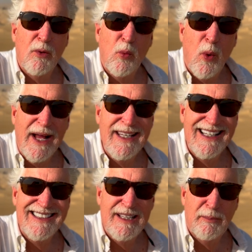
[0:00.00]

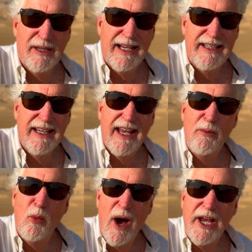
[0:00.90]
One Simple Idea,
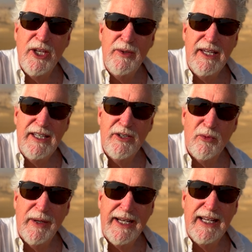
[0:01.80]
and why you need to
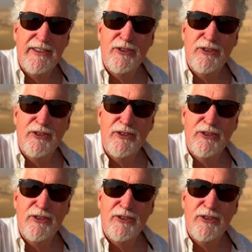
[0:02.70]
read it.